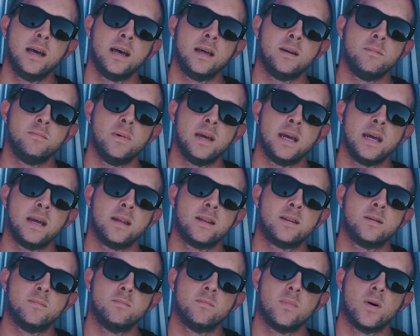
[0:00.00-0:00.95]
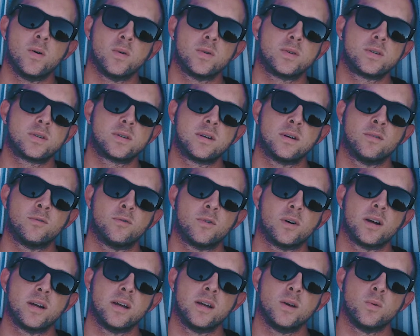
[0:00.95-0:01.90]
and made the most of
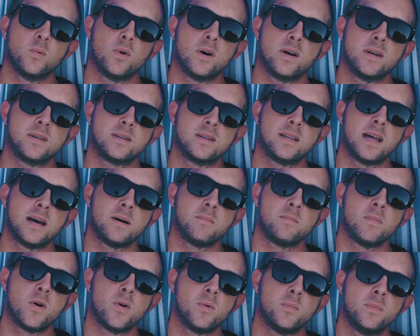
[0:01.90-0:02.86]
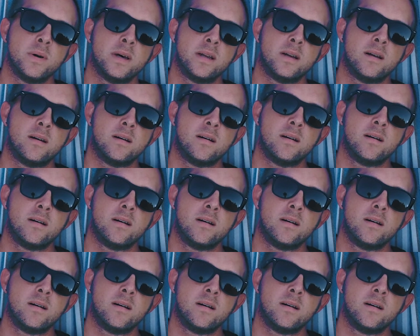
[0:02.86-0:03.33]
where he was in that moment.